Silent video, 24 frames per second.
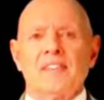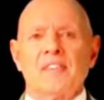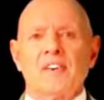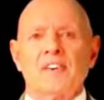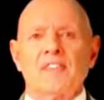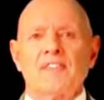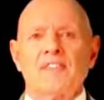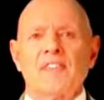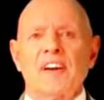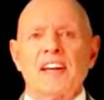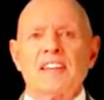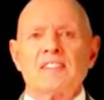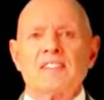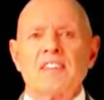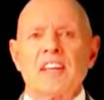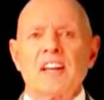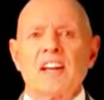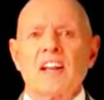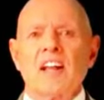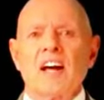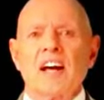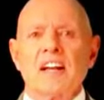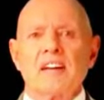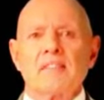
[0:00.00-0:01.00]
If you're
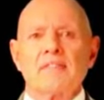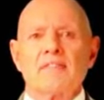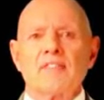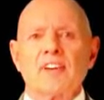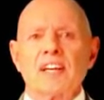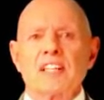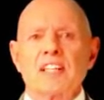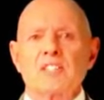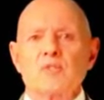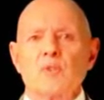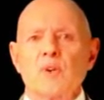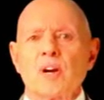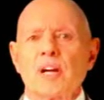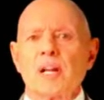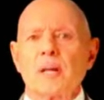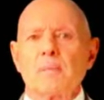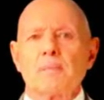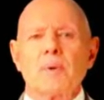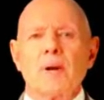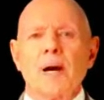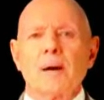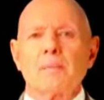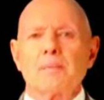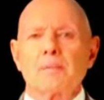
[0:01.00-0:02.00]
facing a lot of
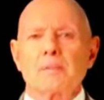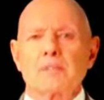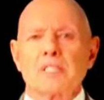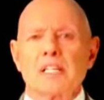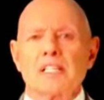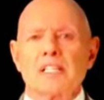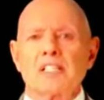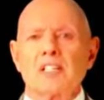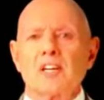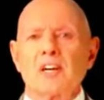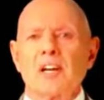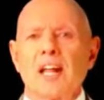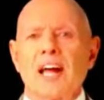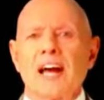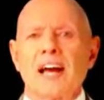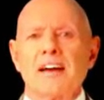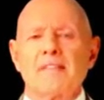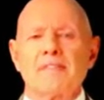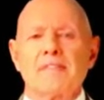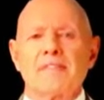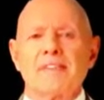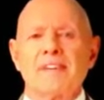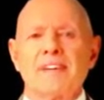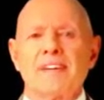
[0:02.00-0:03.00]
frustrating problems in your
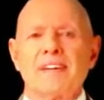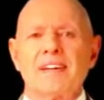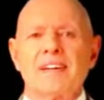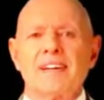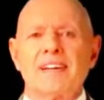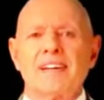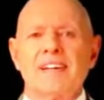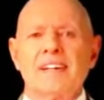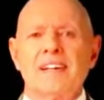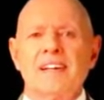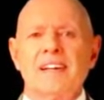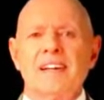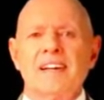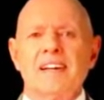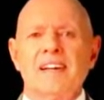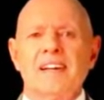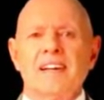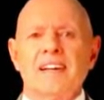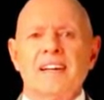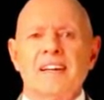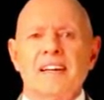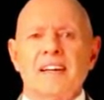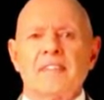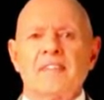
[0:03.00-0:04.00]
life,
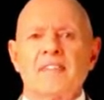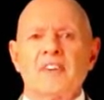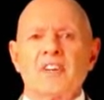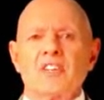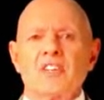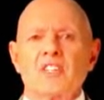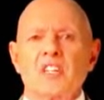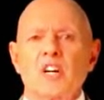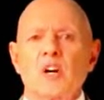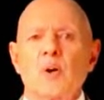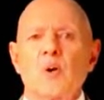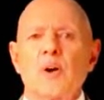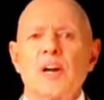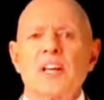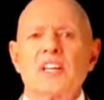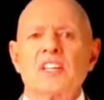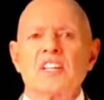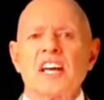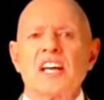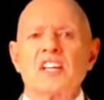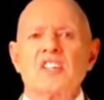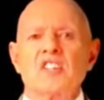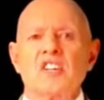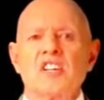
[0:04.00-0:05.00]
if there's
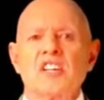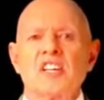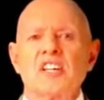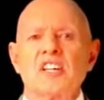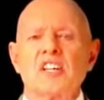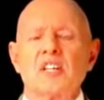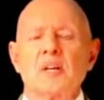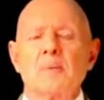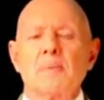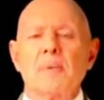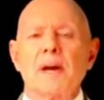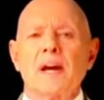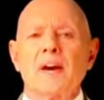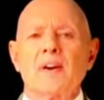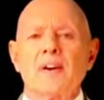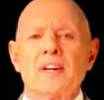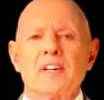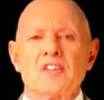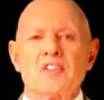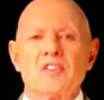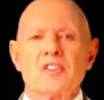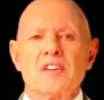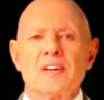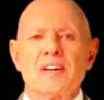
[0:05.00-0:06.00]
growing tension in your
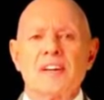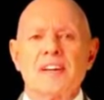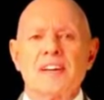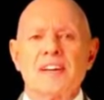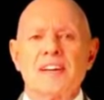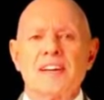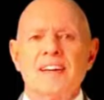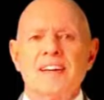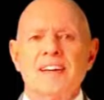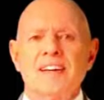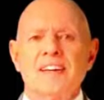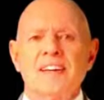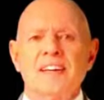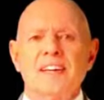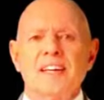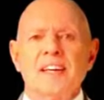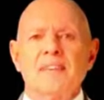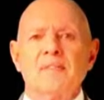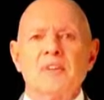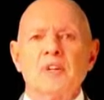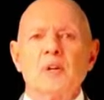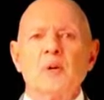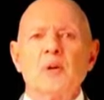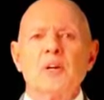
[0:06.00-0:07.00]
marriage,
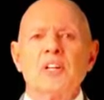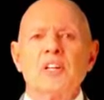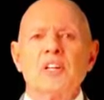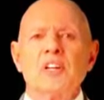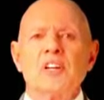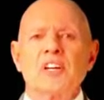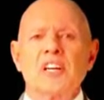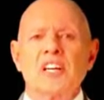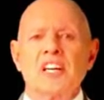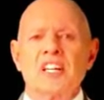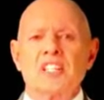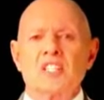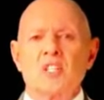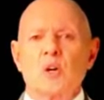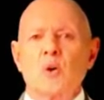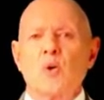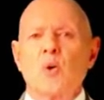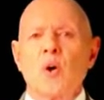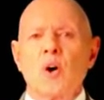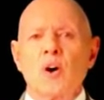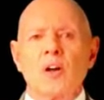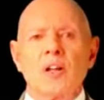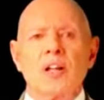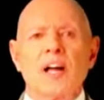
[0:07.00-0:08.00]
if you and your kids
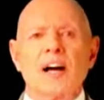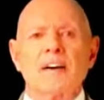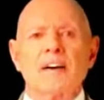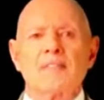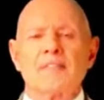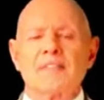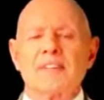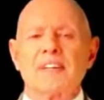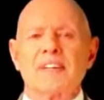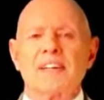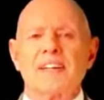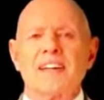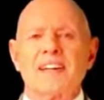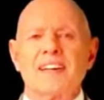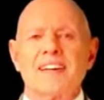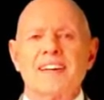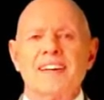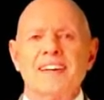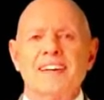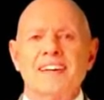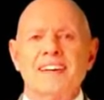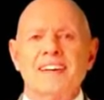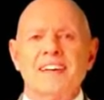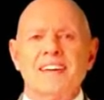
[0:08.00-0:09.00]
quarrel often,
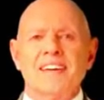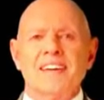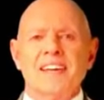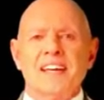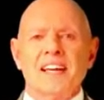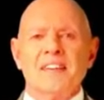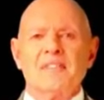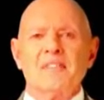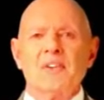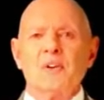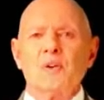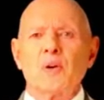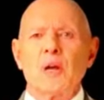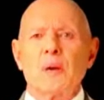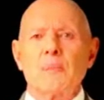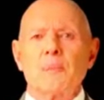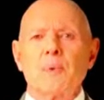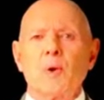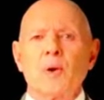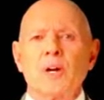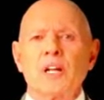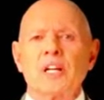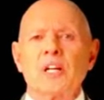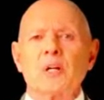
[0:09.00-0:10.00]
if you're
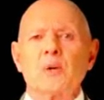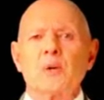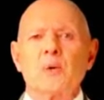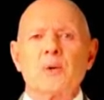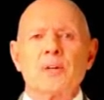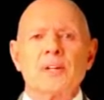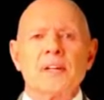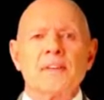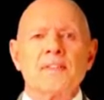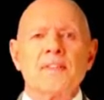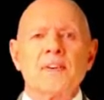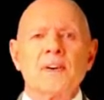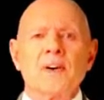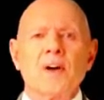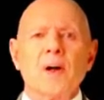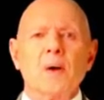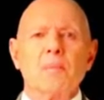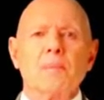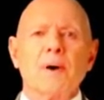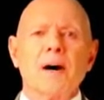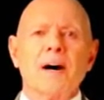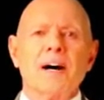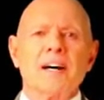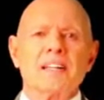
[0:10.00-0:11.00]
reporting to a
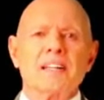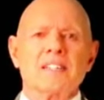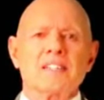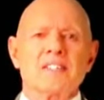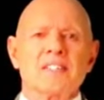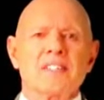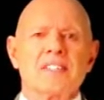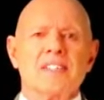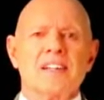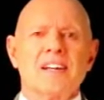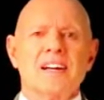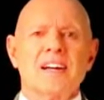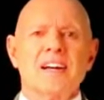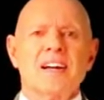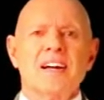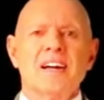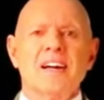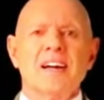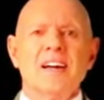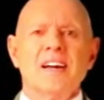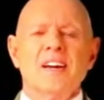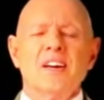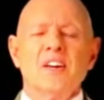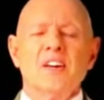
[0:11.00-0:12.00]
difficult boss,
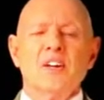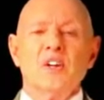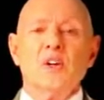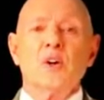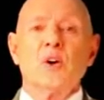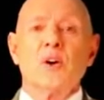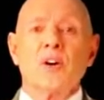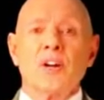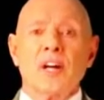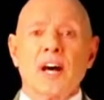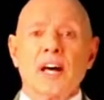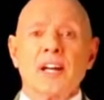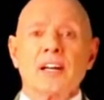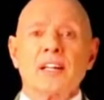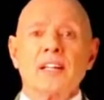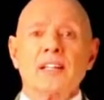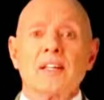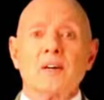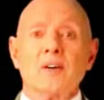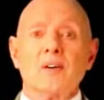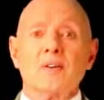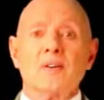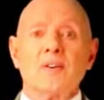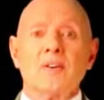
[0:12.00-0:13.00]
you're not
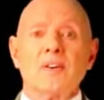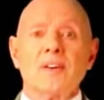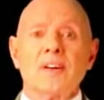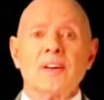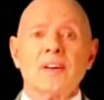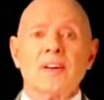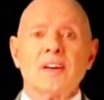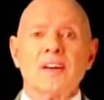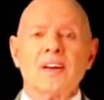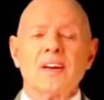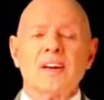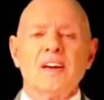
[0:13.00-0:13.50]
alone.